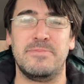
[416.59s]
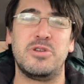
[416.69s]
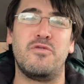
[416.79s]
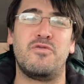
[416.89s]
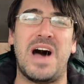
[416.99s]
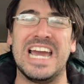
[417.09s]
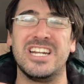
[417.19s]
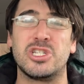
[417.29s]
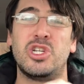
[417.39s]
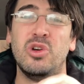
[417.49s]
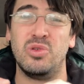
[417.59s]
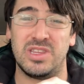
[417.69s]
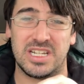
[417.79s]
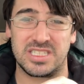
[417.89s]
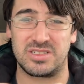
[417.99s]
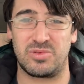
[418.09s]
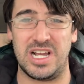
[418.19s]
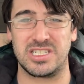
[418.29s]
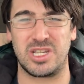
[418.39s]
to fine tune this, right?